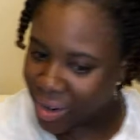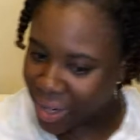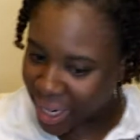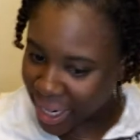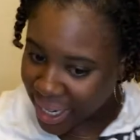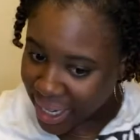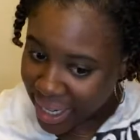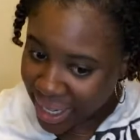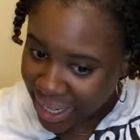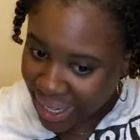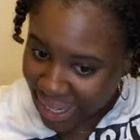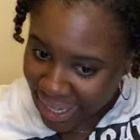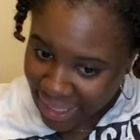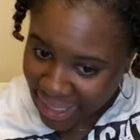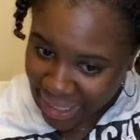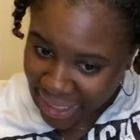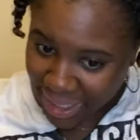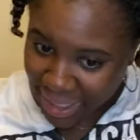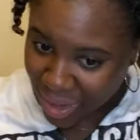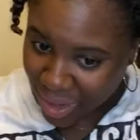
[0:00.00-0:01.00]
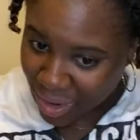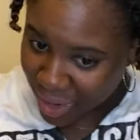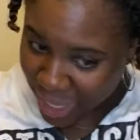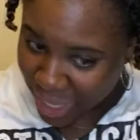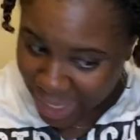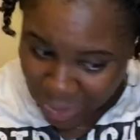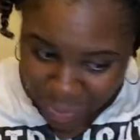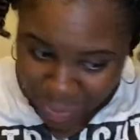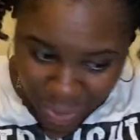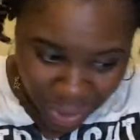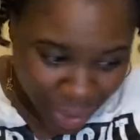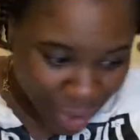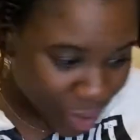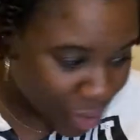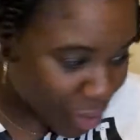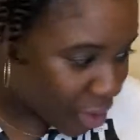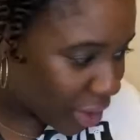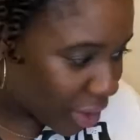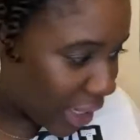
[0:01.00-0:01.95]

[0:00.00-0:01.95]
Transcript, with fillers: yeah, Angie, let's go ahead and drink your water.